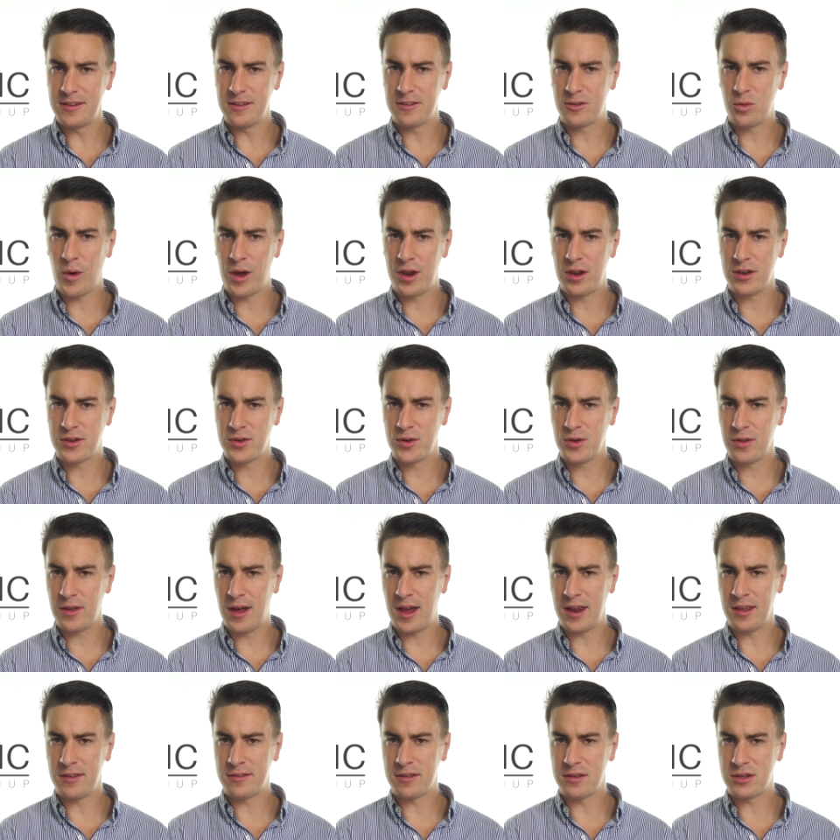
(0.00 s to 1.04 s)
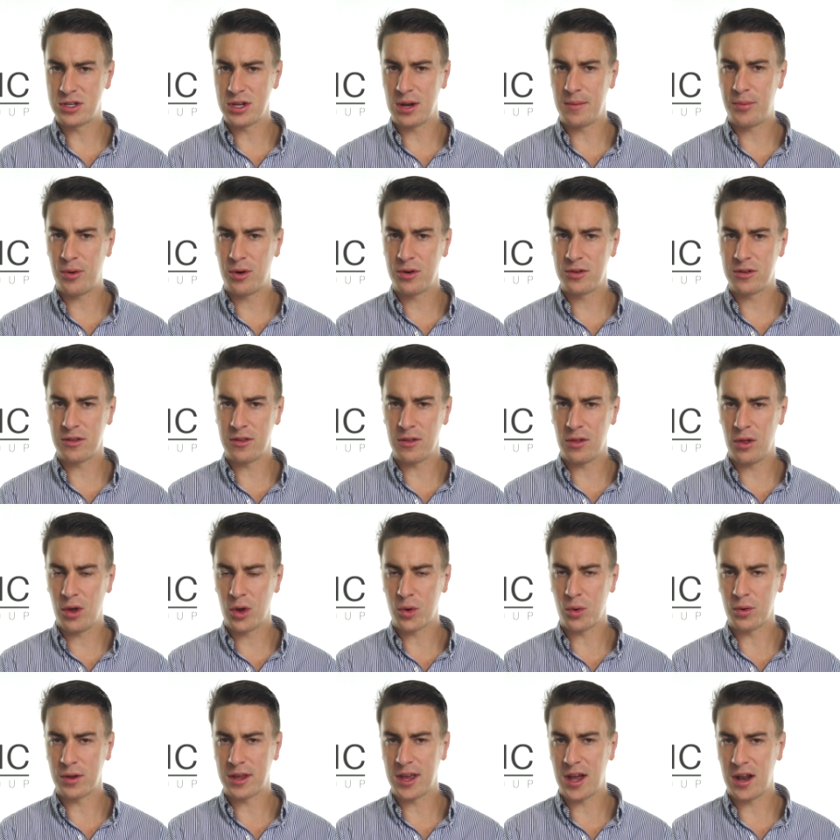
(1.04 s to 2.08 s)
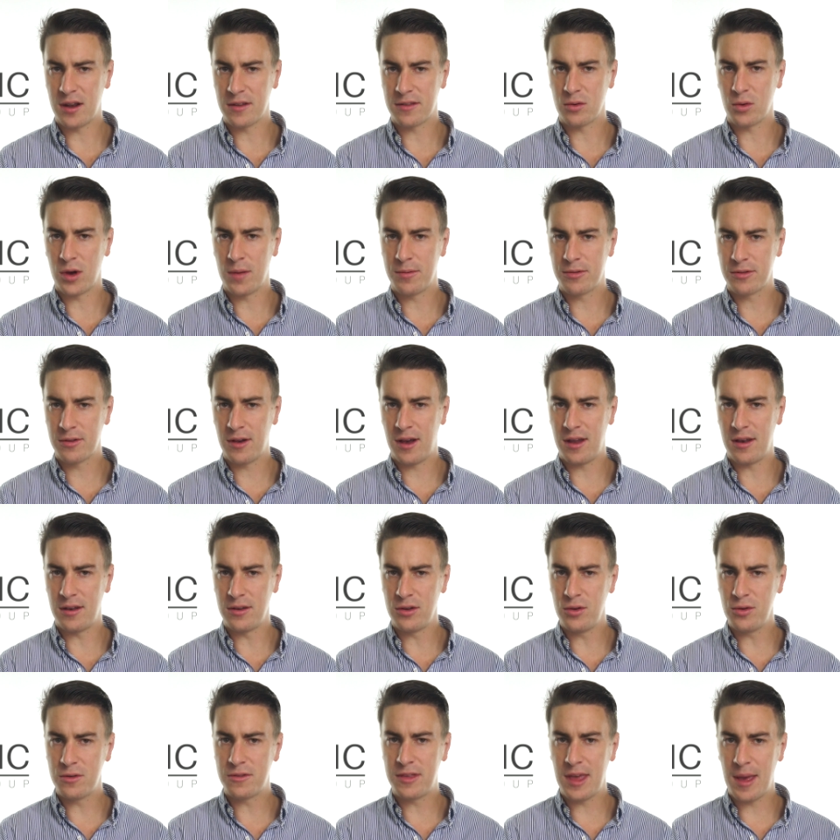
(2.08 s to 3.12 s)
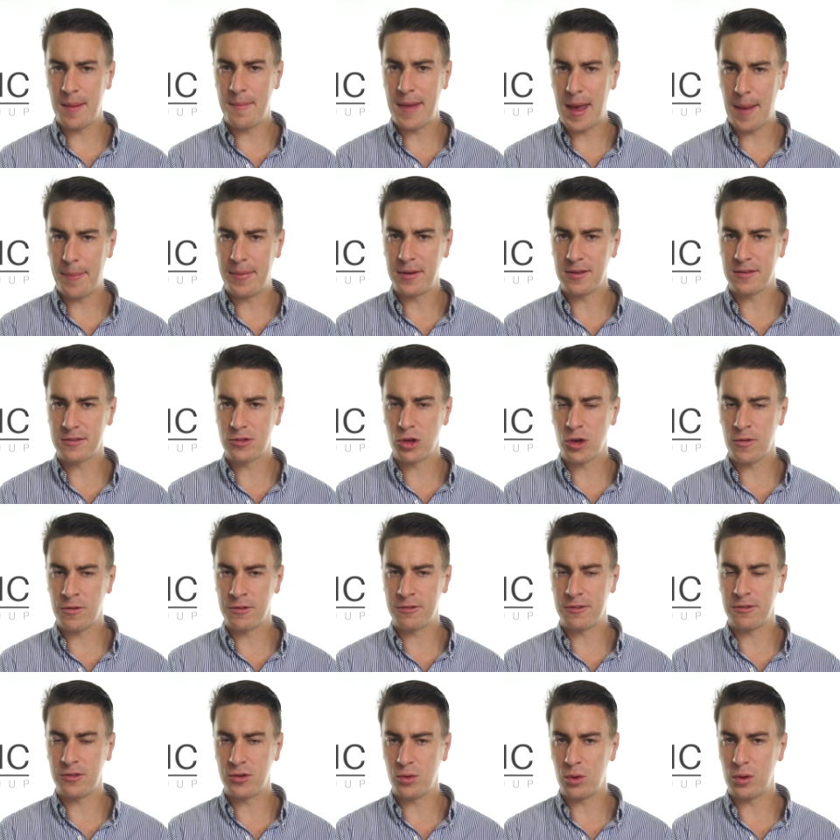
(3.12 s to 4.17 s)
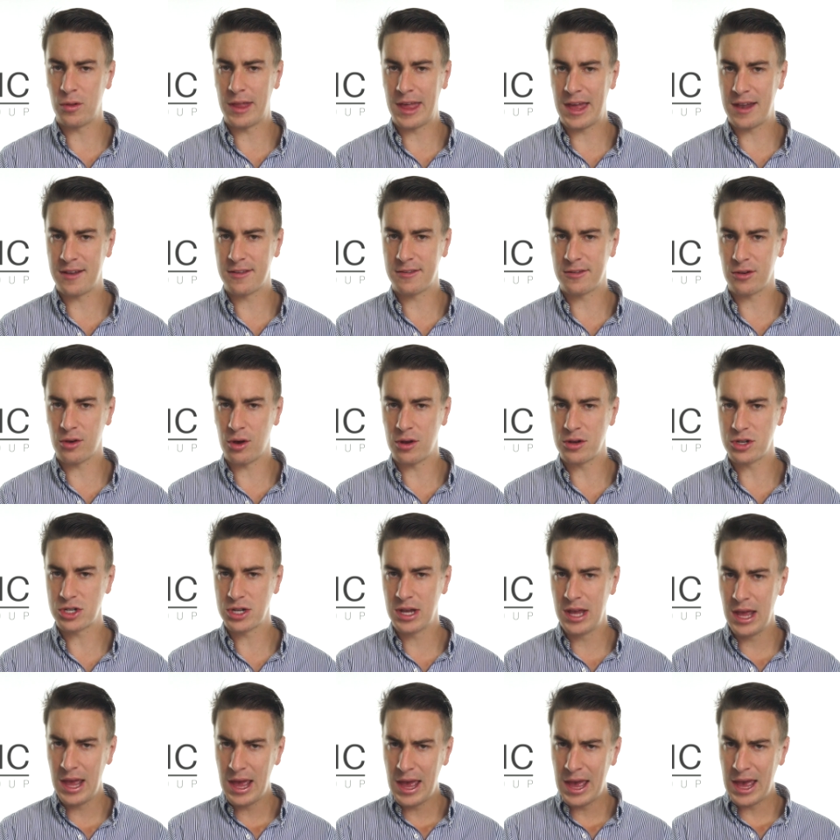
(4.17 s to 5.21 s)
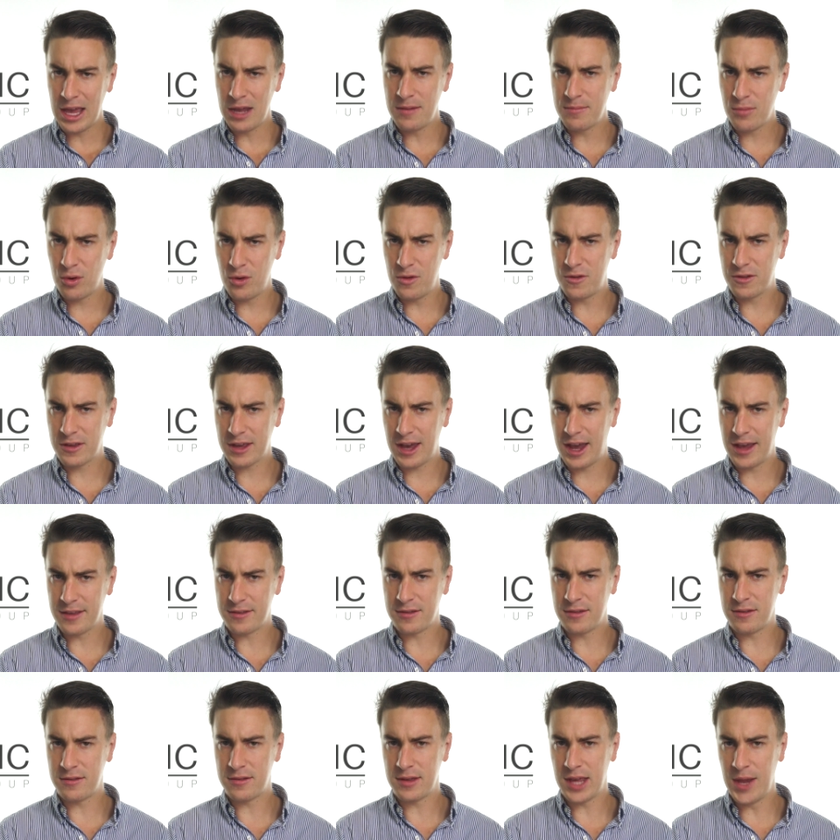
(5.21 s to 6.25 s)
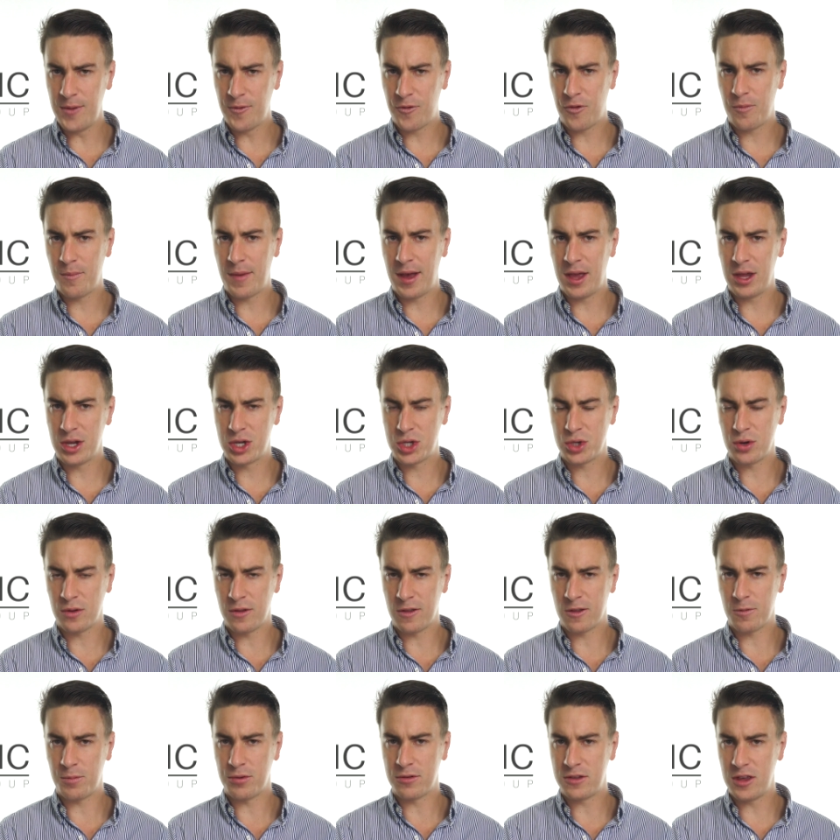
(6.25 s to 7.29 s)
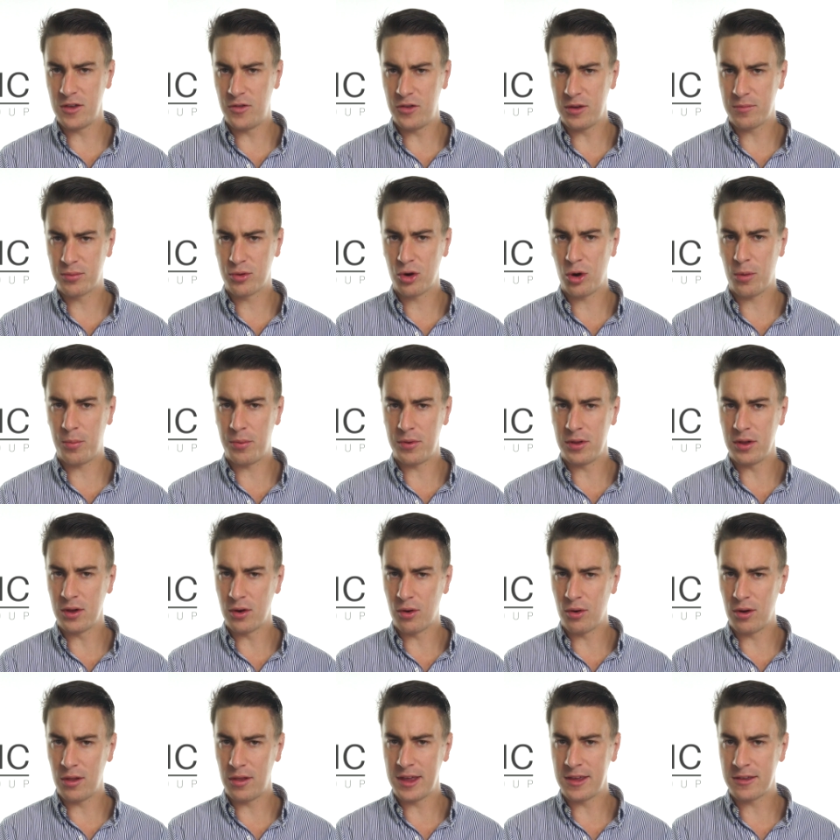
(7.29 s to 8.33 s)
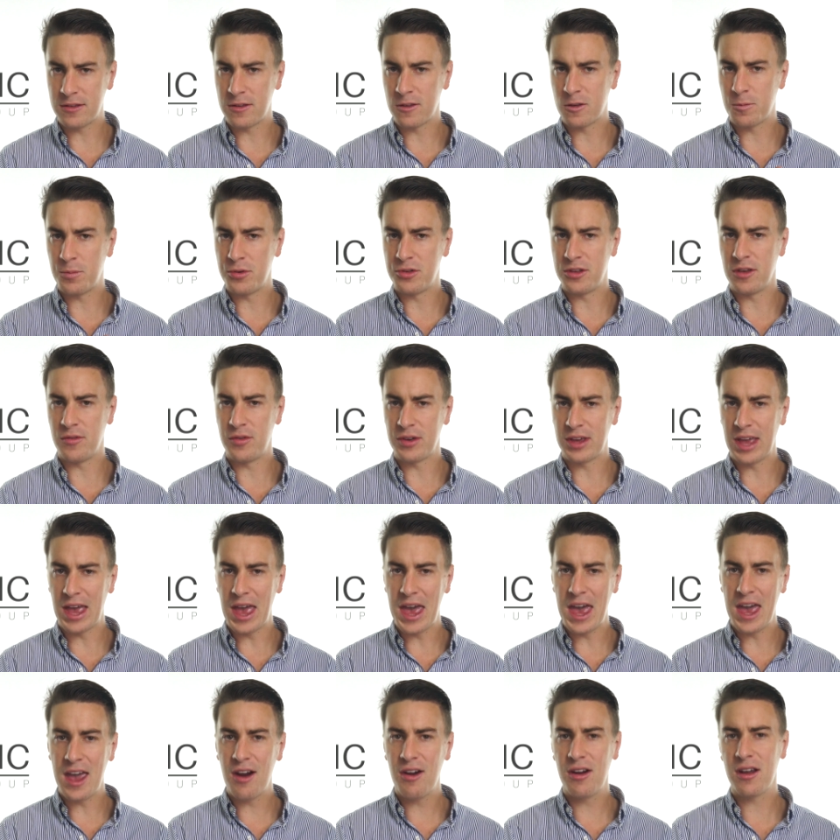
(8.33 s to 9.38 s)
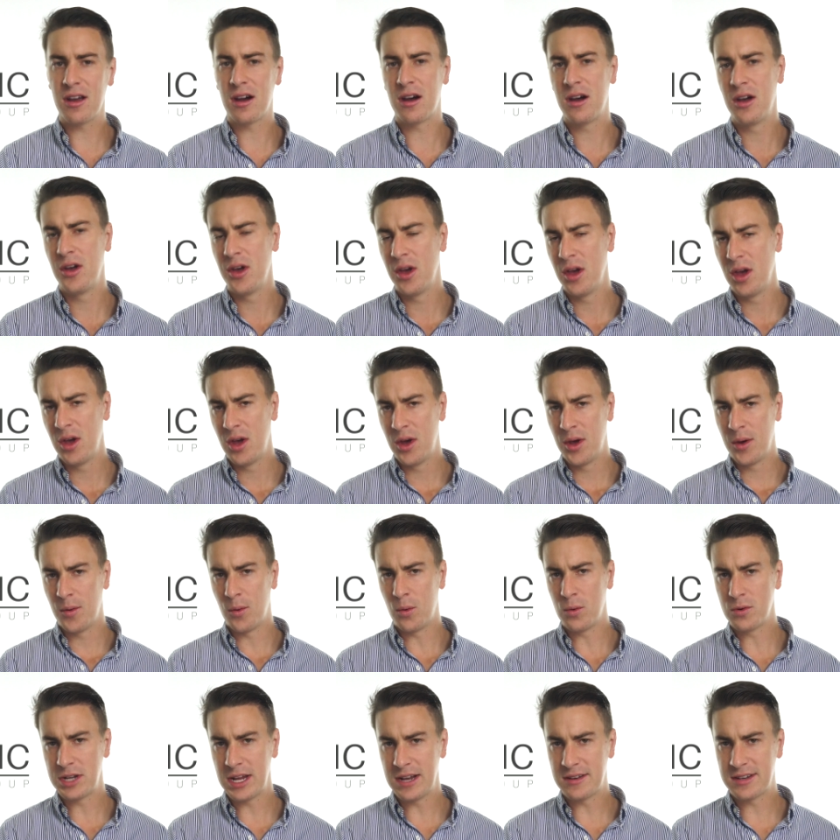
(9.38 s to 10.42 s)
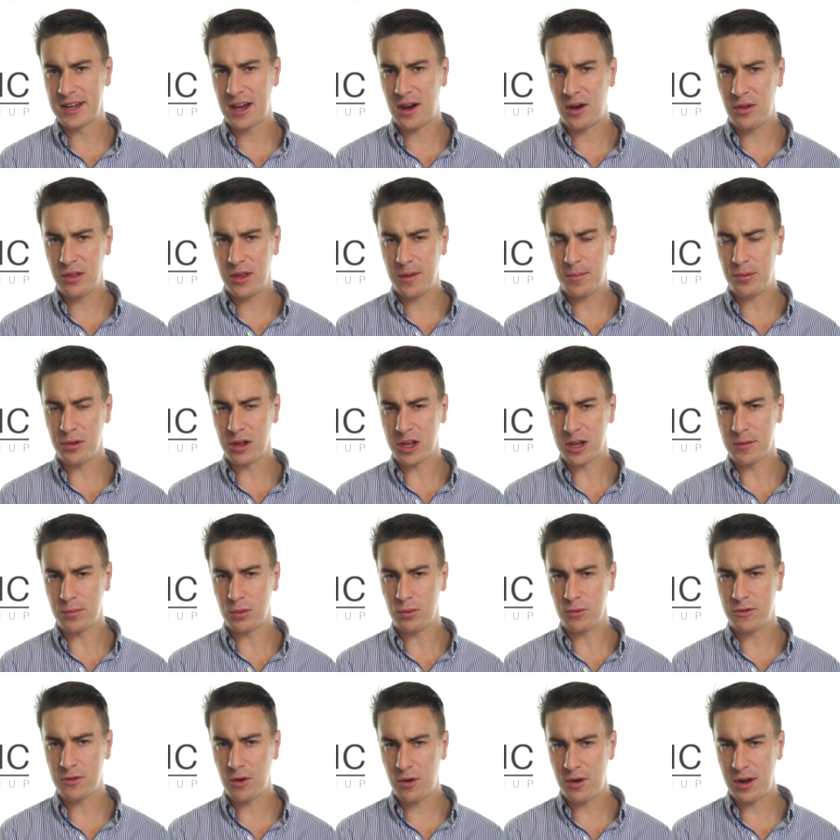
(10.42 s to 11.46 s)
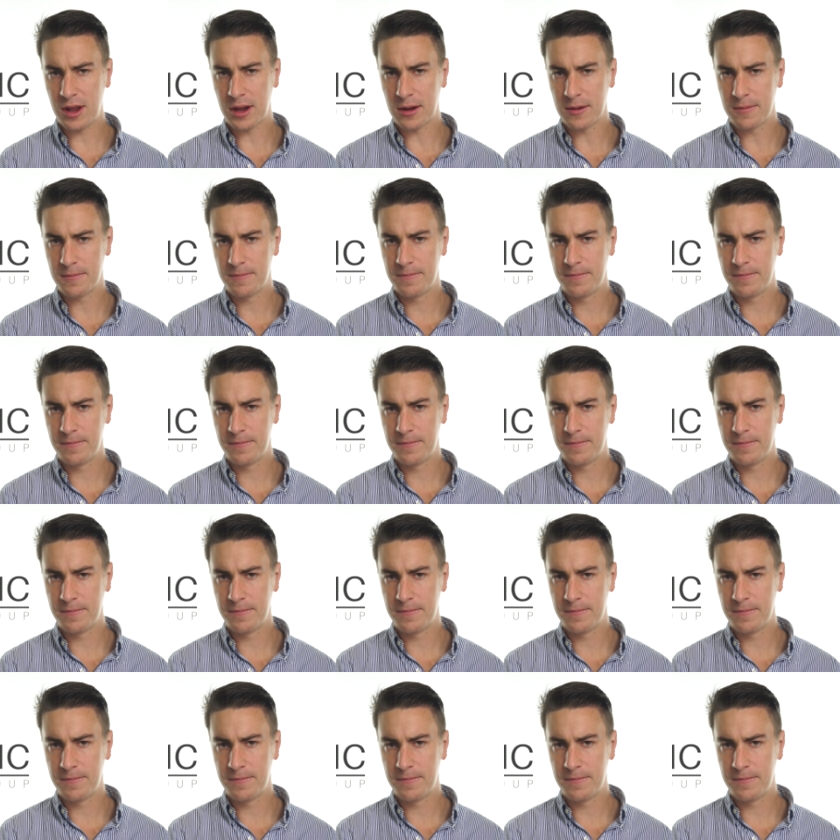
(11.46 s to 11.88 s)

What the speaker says: easiest way to do that is to jump onto the local council website and use their mapping service to do a land search. In most cases, information on the specific property, or at least the specific area, will detail the applicable zoning.